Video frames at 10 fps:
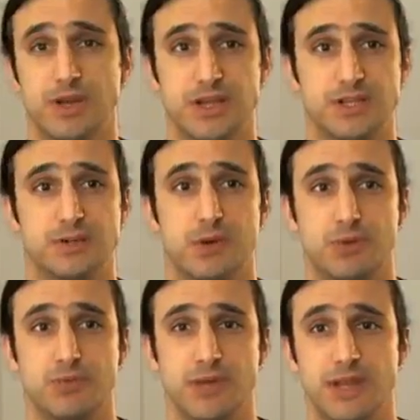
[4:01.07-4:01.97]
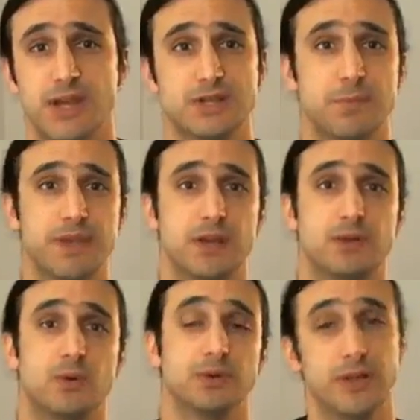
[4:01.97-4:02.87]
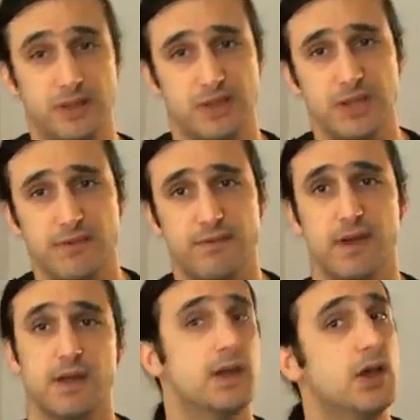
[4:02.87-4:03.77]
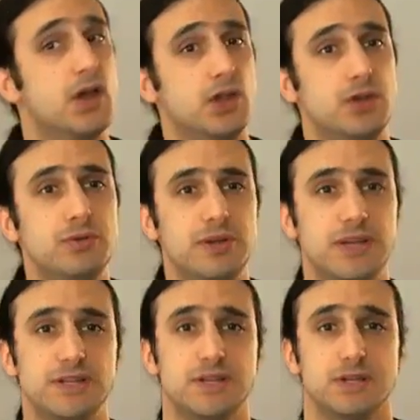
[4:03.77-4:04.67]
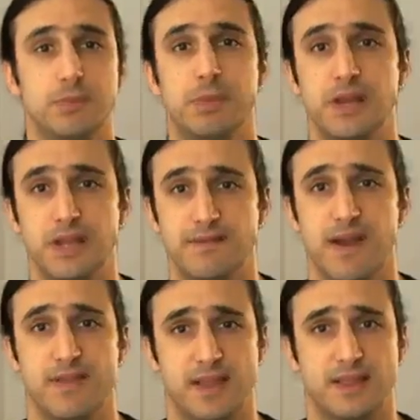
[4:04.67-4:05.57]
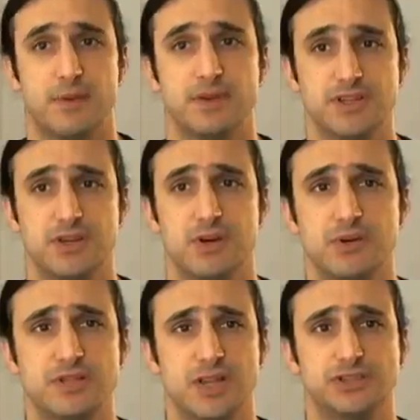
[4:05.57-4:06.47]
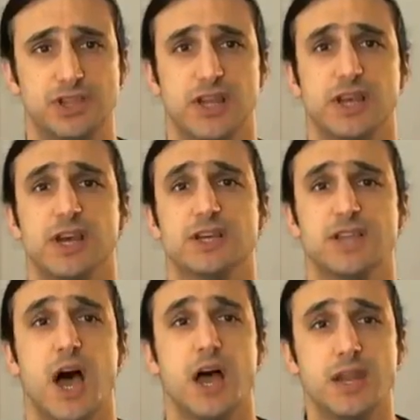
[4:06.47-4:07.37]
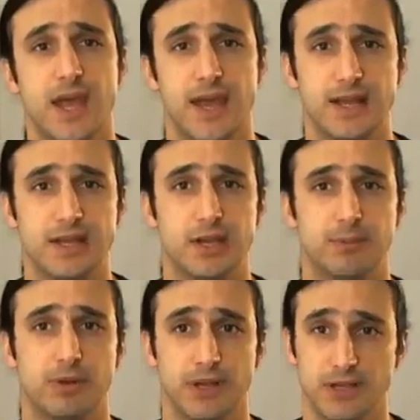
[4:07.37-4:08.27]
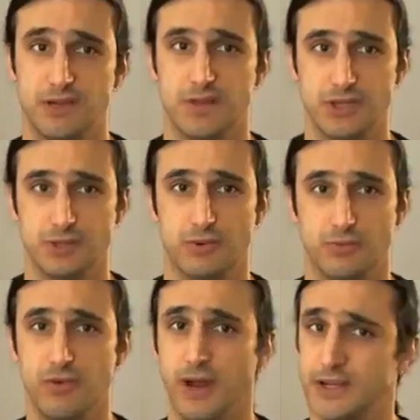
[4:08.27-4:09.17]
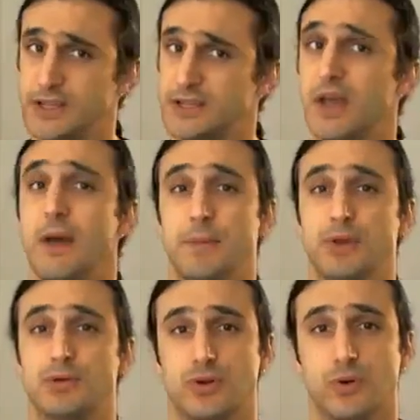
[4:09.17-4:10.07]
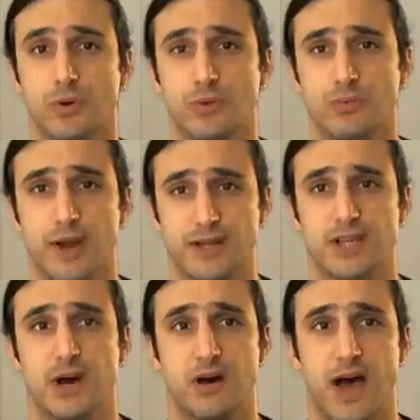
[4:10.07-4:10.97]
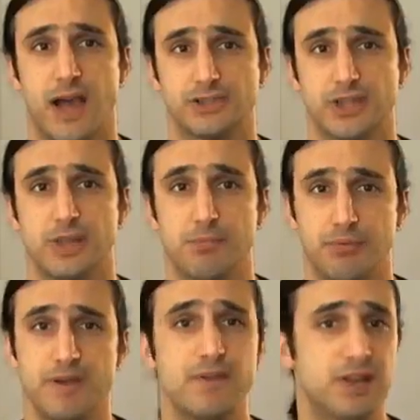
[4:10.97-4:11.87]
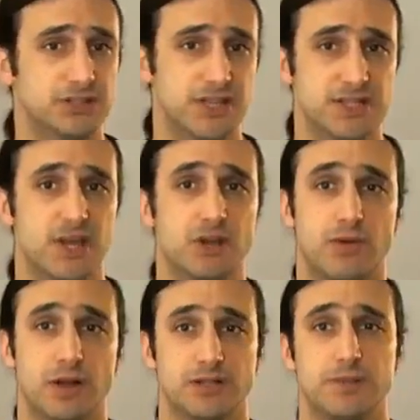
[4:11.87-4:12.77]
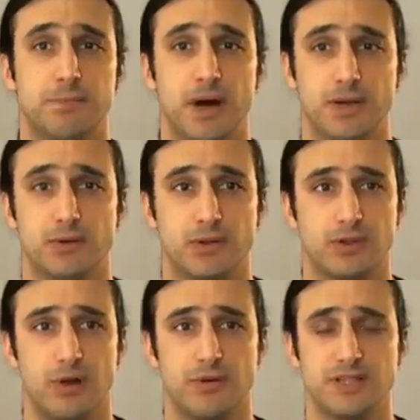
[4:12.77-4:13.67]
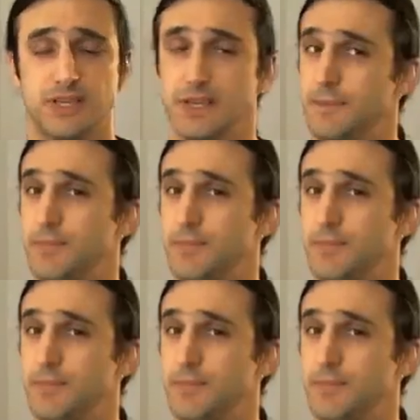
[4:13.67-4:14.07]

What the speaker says: needs to agree to being called a thief, you need to believe that there is no such thing as unalienable individual rights, because all rights are actually privileges granted by authority.